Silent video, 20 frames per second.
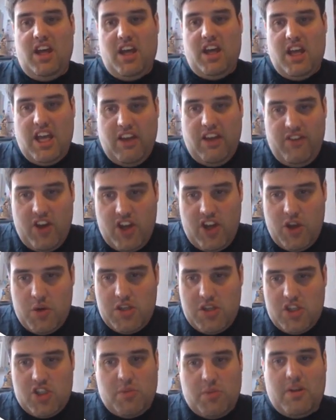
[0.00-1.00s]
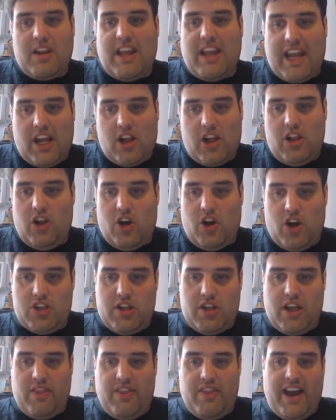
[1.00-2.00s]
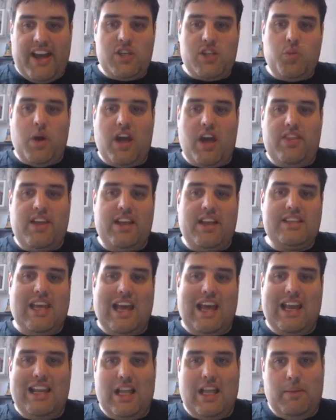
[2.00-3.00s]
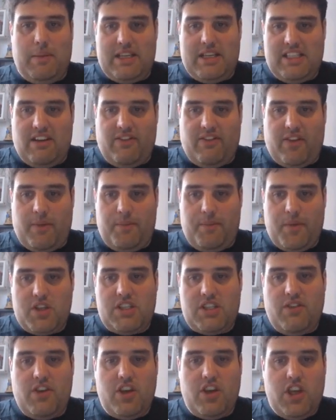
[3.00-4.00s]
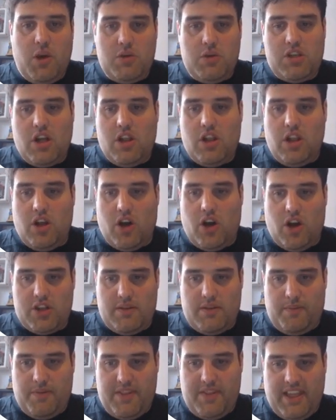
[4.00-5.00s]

If you're using something like Claude, and that is where things get a little bit different, because if you're using Claude,